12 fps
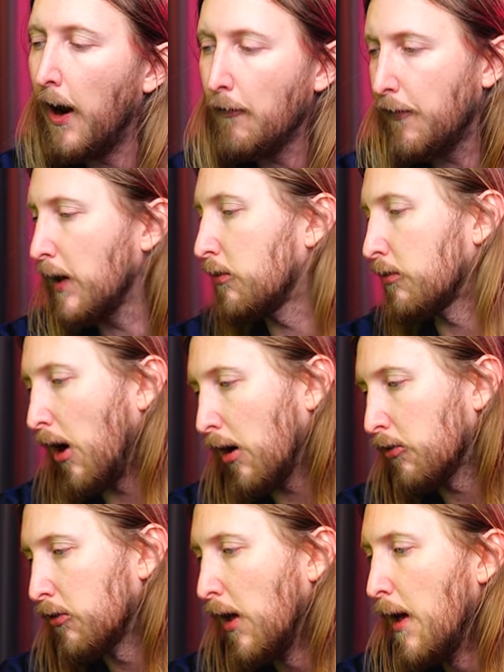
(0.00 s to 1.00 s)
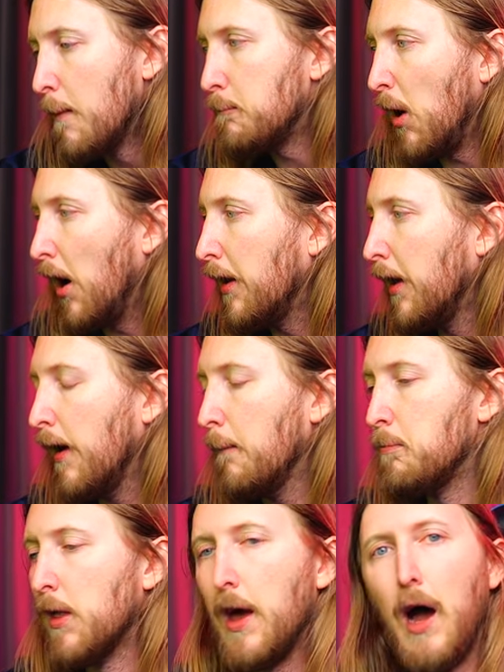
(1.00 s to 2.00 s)
I think it sucks, but
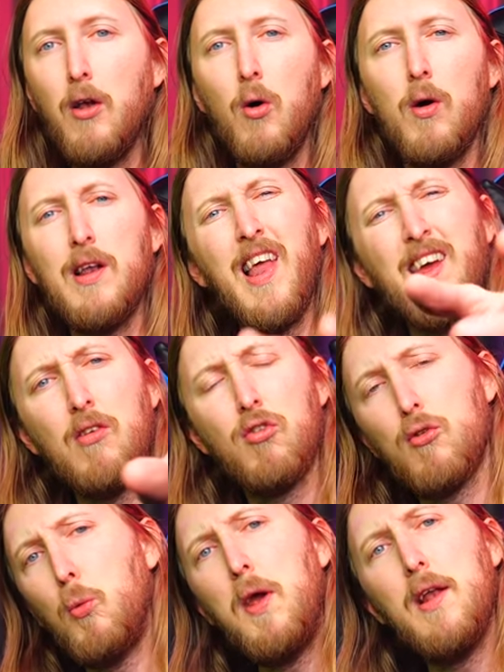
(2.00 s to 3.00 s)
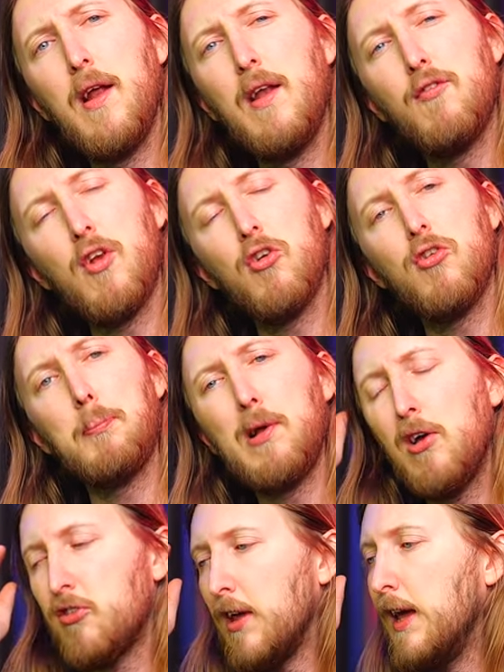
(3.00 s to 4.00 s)
um, I know, like in Sweden, if there's a
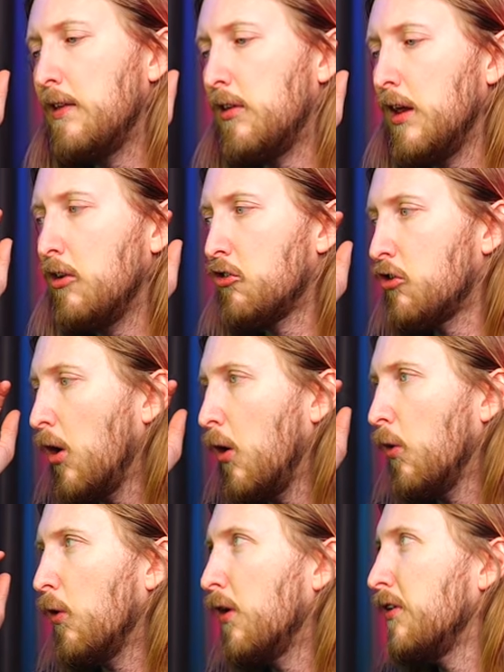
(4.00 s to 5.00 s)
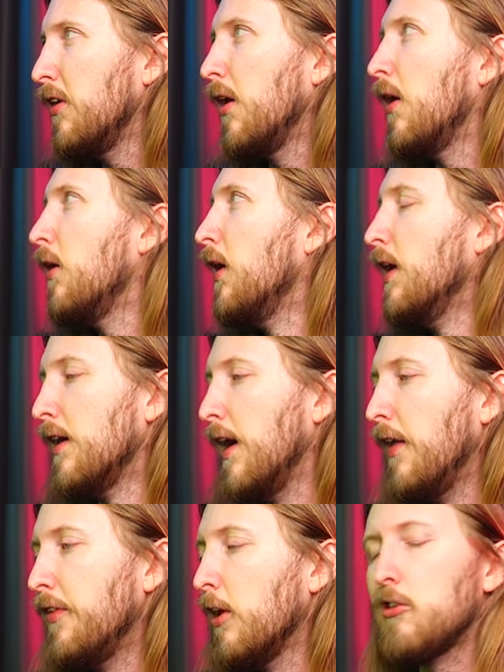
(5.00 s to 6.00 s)
plus 18 show or, you know,
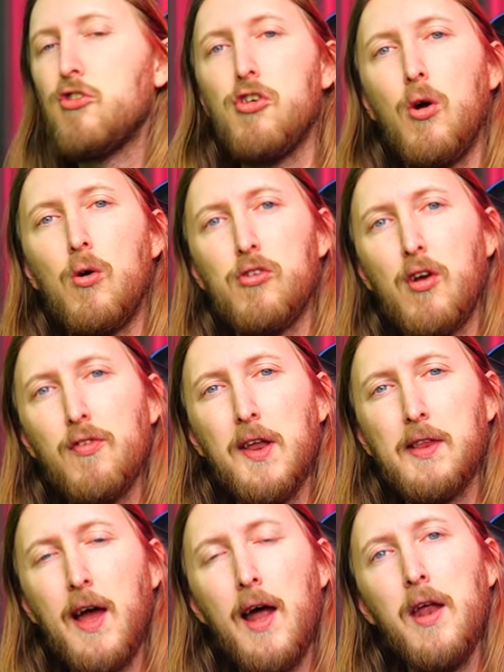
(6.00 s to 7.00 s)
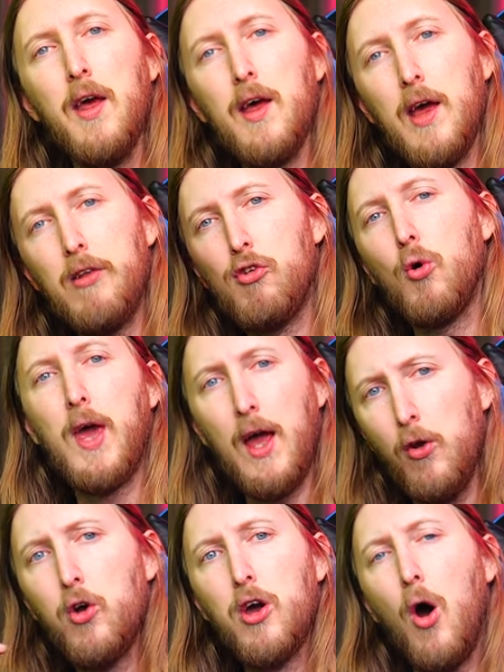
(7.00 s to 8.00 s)
adult show or something like that, it's
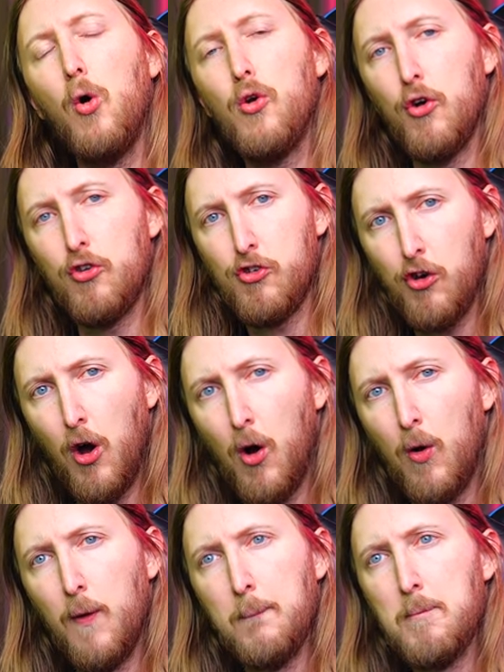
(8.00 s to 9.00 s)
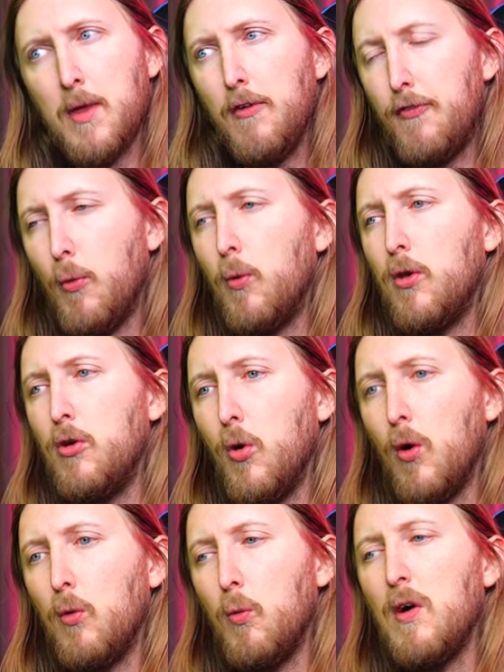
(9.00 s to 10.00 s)
okay to go to the show if
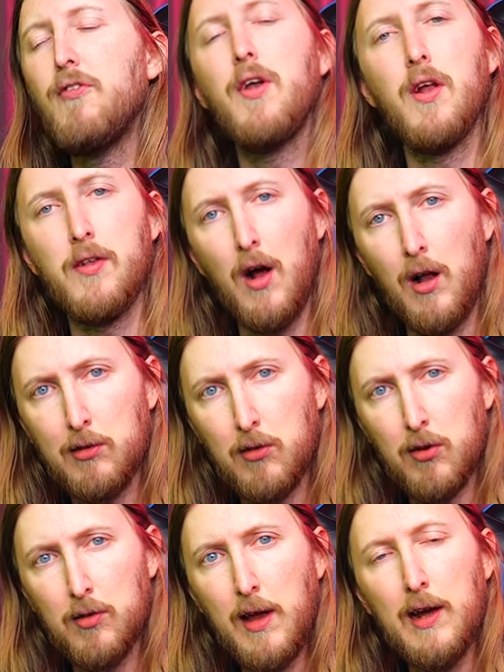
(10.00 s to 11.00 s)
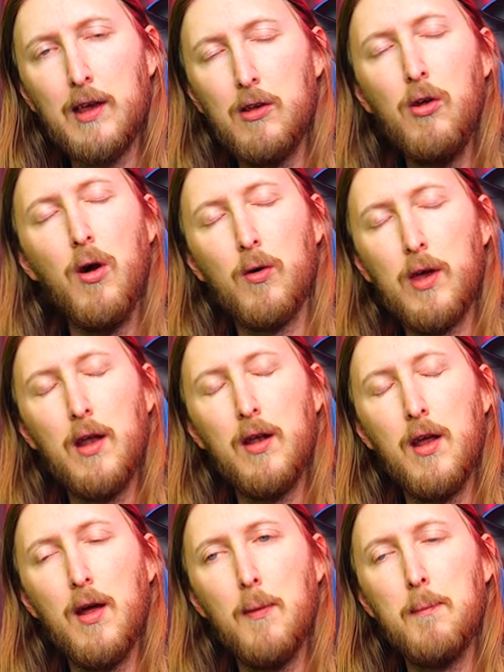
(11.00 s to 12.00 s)
you're with an adult that you know
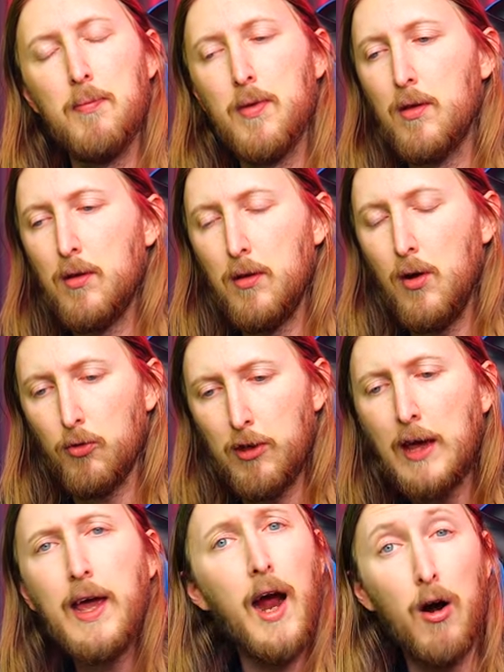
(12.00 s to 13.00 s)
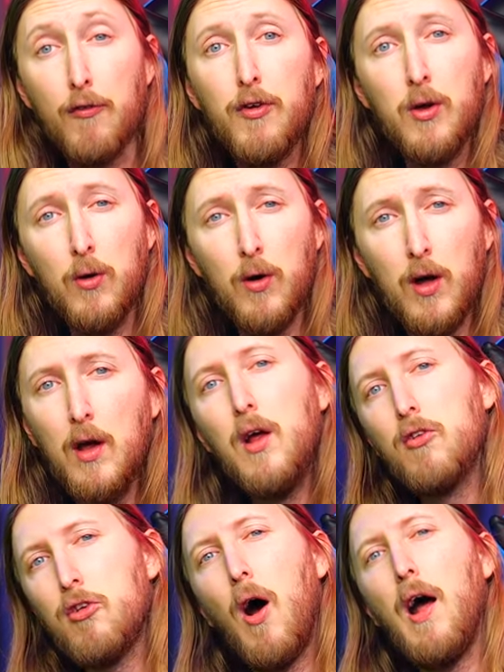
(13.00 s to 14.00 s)
can uh, you know take care of you.
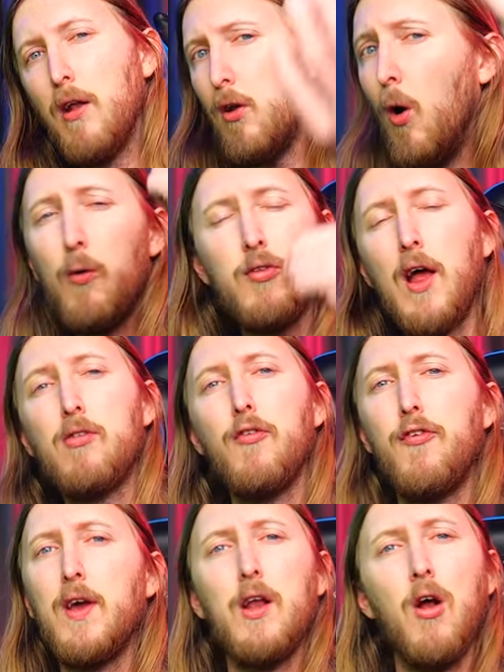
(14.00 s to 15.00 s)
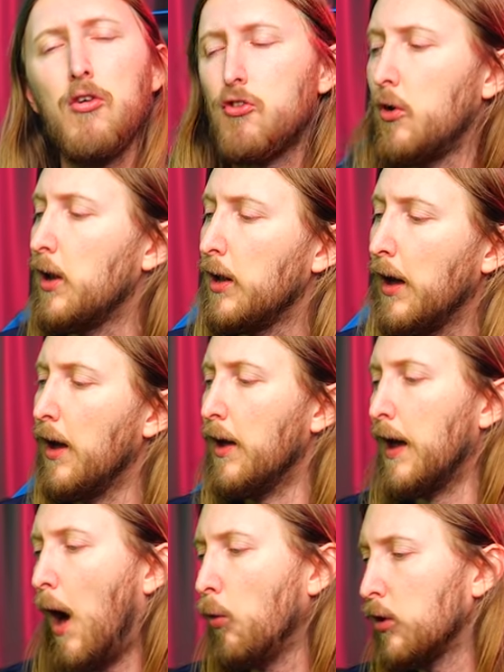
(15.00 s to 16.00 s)
So I don't know if that's a thing in Australia.
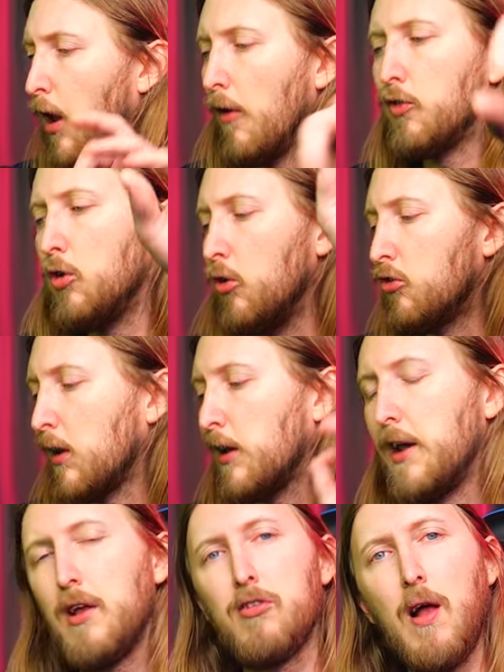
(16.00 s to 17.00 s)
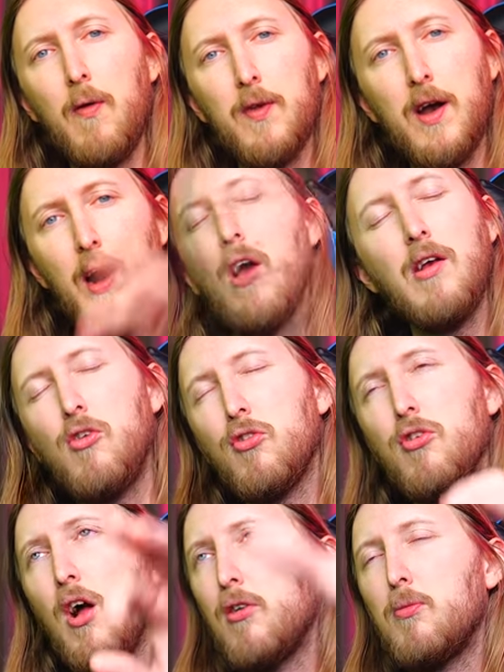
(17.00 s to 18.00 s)
I would love to do some clinics down there. I'm
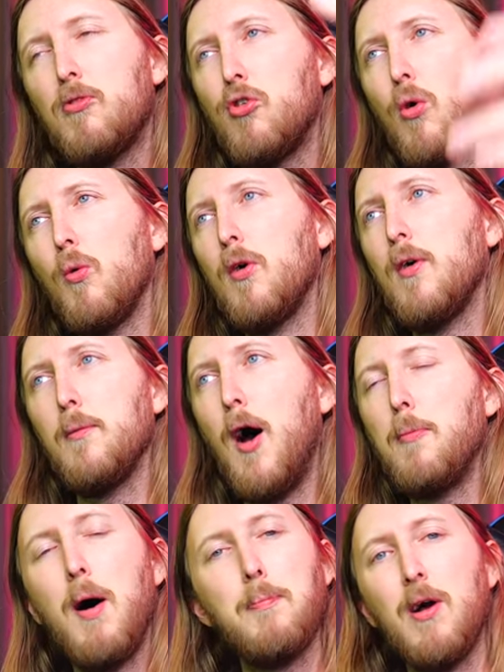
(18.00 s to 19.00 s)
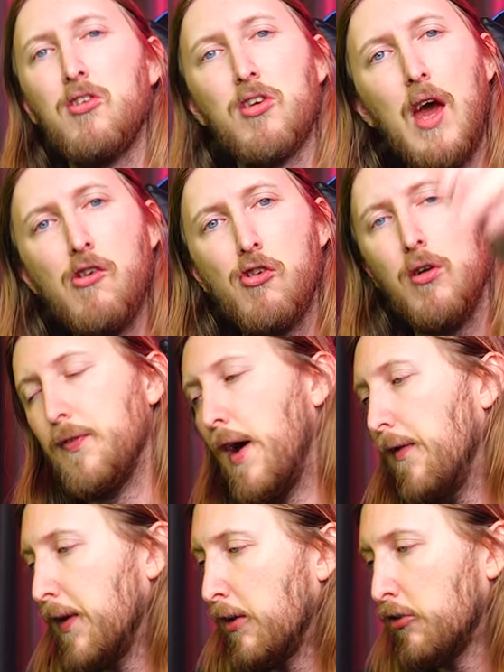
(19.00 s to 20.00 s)
just not sure about my schedule
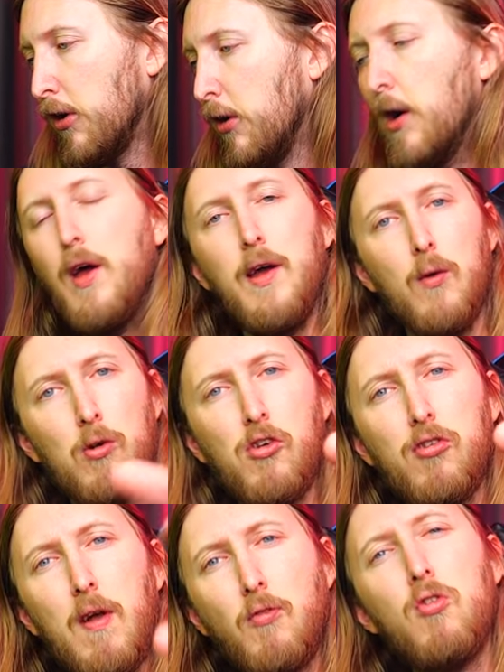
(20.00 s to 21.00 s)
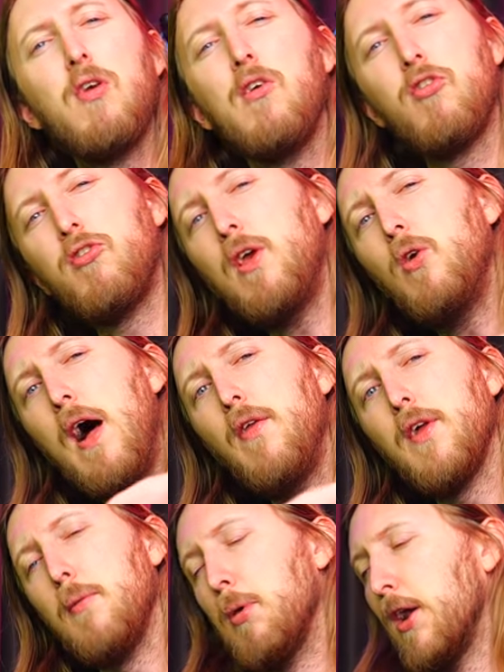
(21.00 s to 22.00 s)
down there. So we'll just have to see. See you
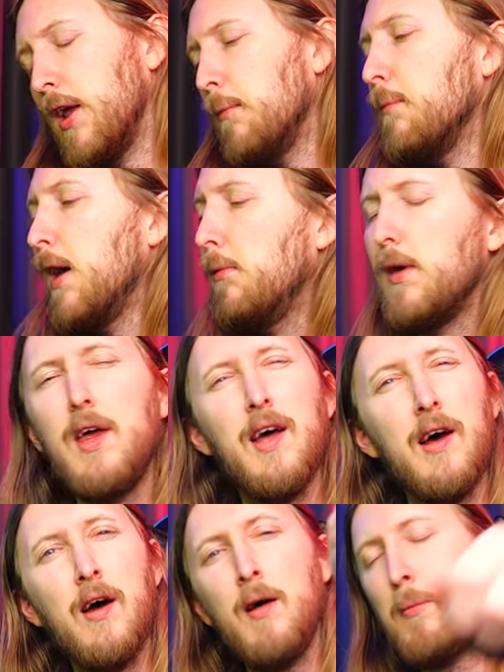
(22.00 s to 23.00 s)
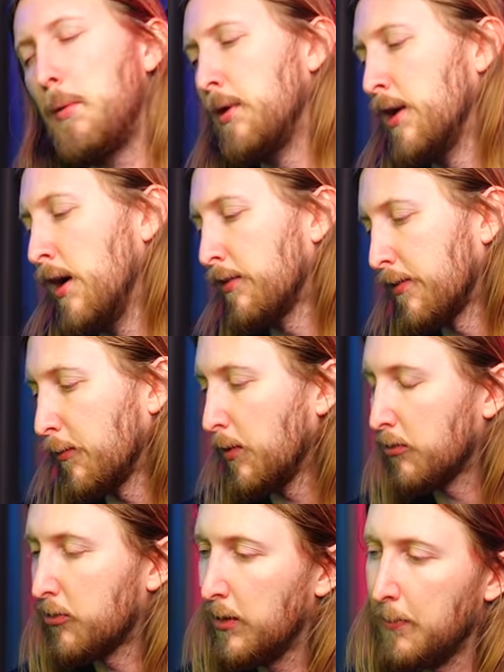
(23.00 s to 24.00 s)
down there, buddy. Maybe, uh, maybe not.
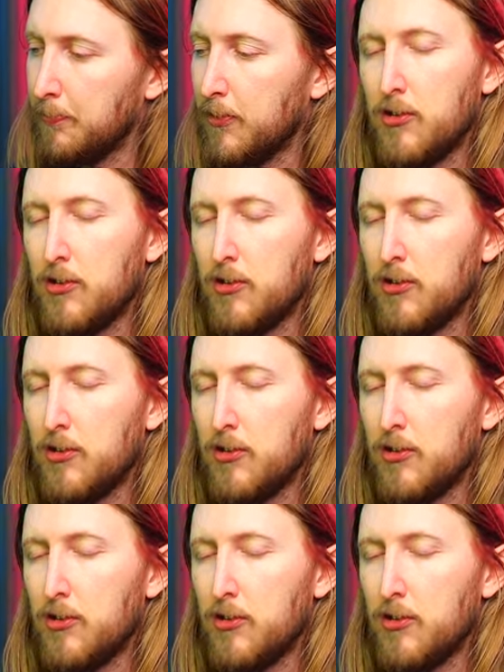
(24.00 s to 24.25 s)
We'll see.